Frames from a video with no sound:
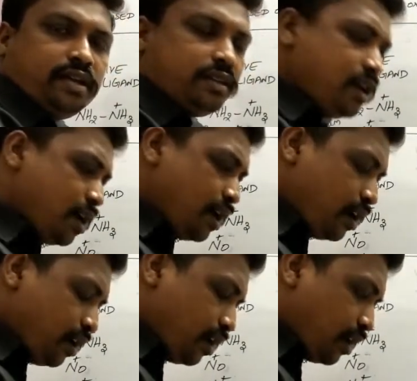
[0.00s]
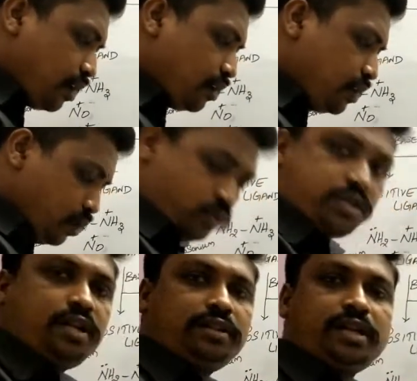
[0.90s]
They are
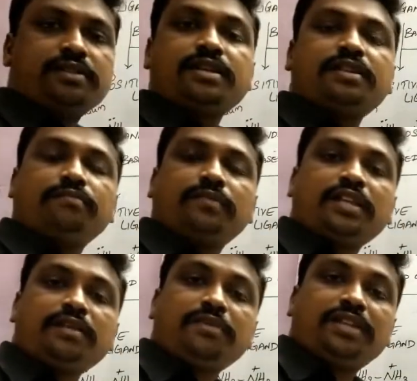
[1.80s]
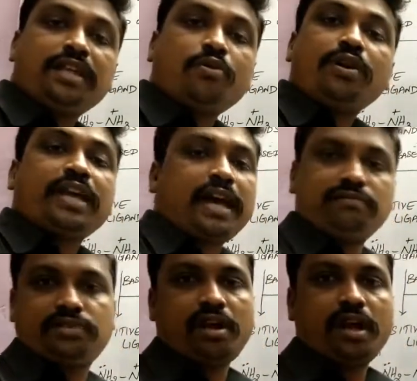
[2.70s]
neutral, that is nothing but they don't have
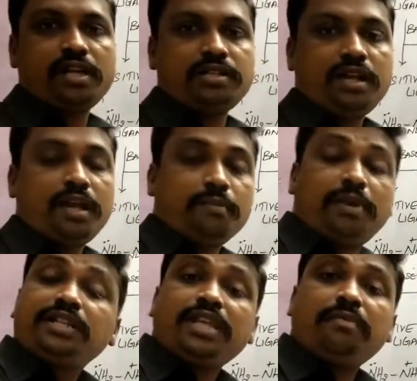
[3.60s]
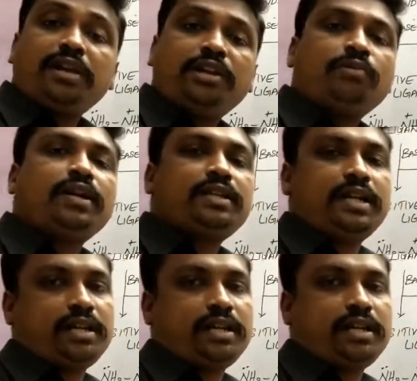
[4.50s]
charge, but they may donate the